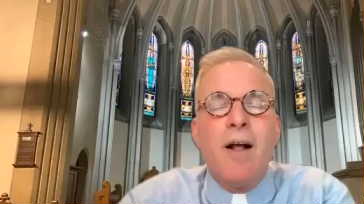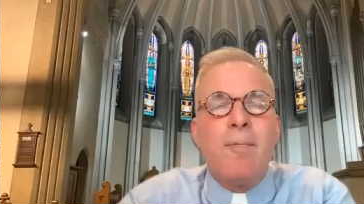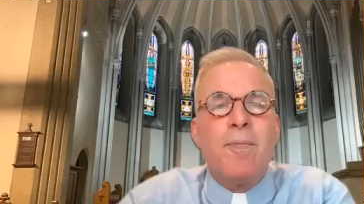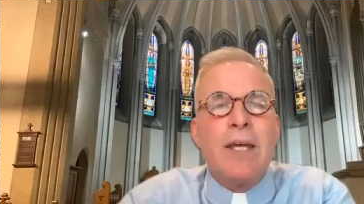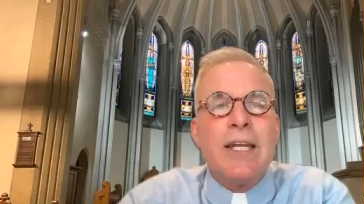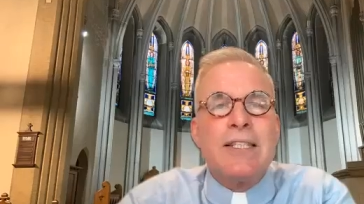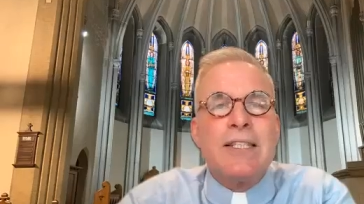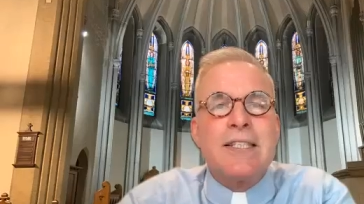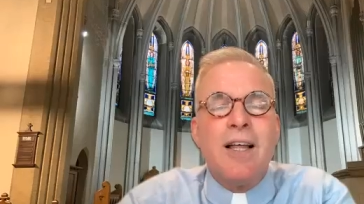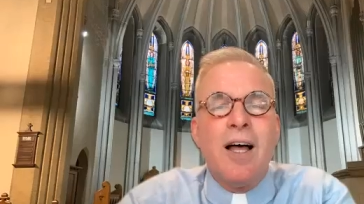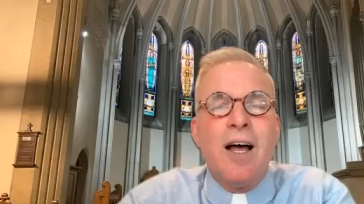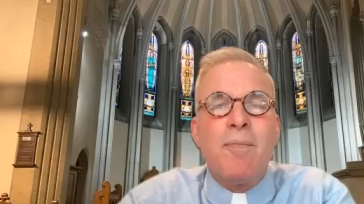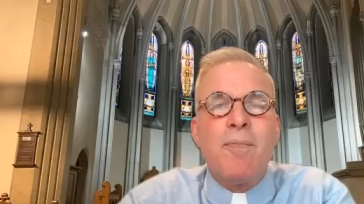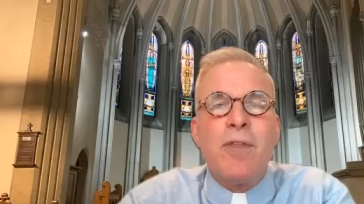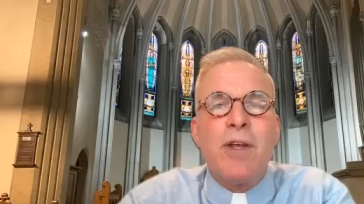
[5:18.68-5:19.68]
In
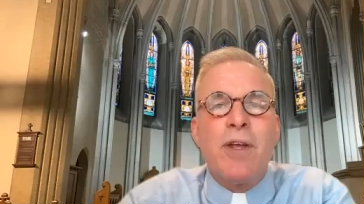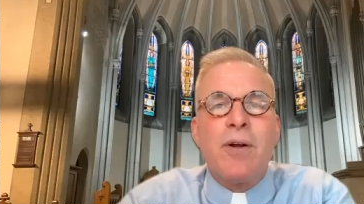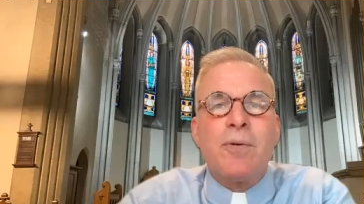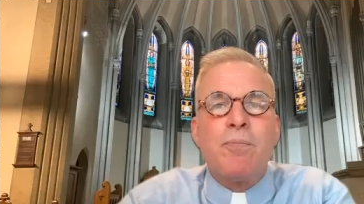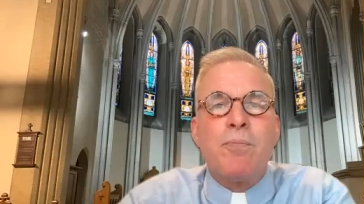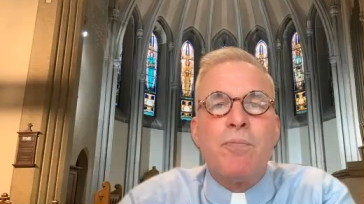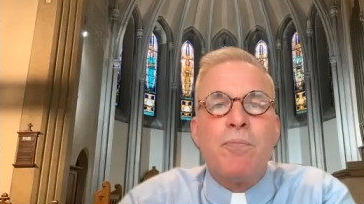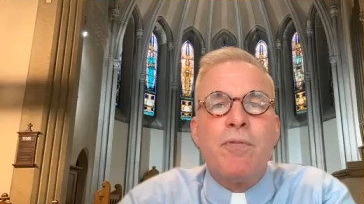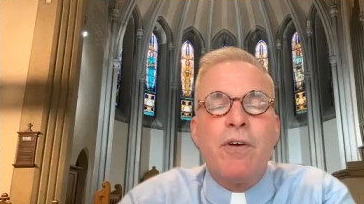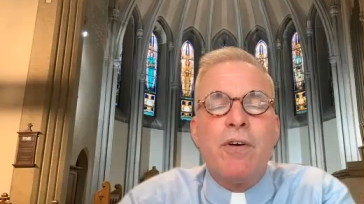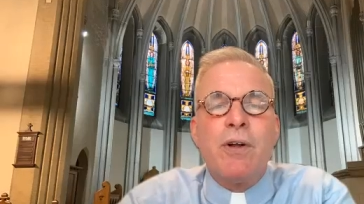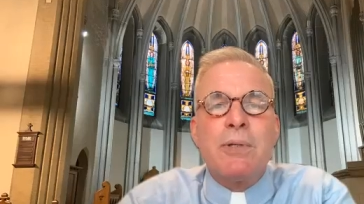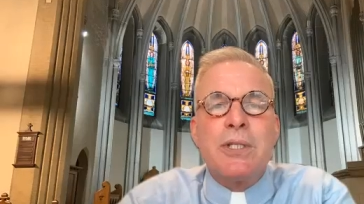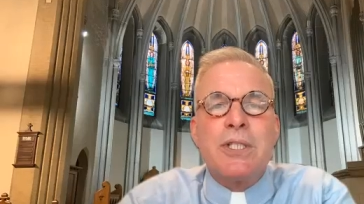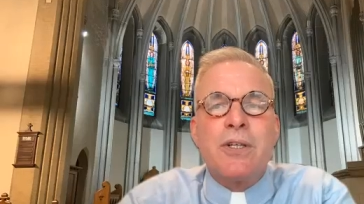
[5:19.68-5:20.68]
Islam, they're very
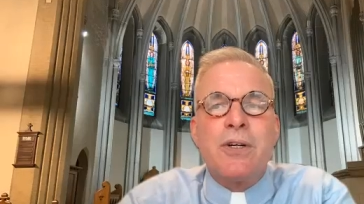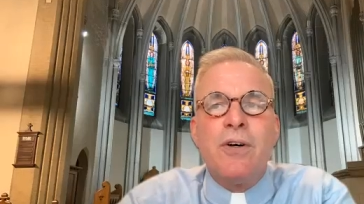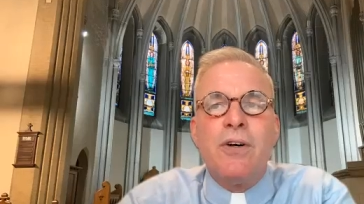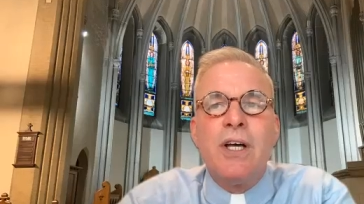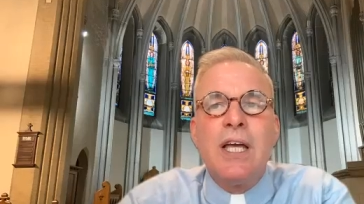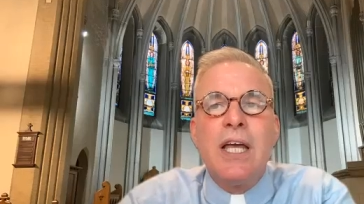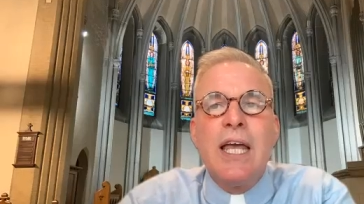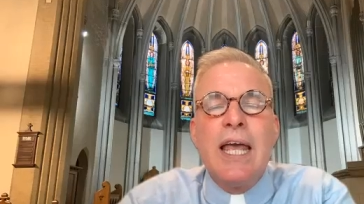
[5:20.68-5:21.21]
mystical.